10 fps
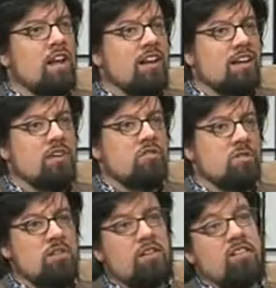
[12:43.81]
wedding or
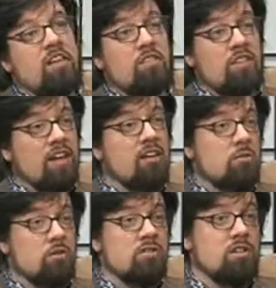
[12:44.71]
something like that that they end
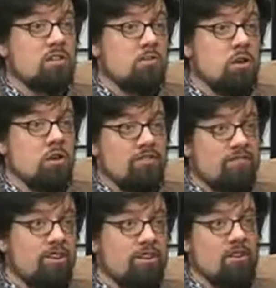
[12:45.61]
up using as part
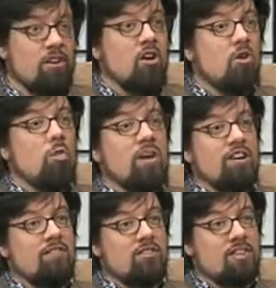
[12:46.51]
of their okay.
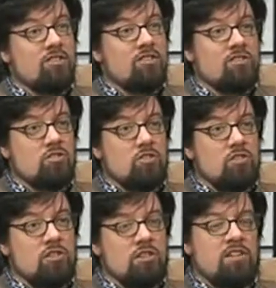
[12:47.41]
wedding invitations
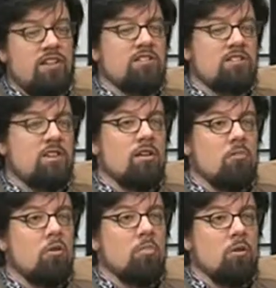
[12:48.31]
or it's obviously an
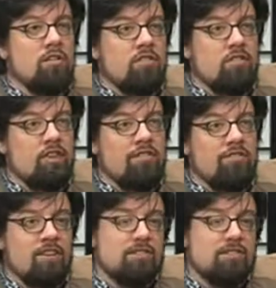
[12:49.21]
important part of their life and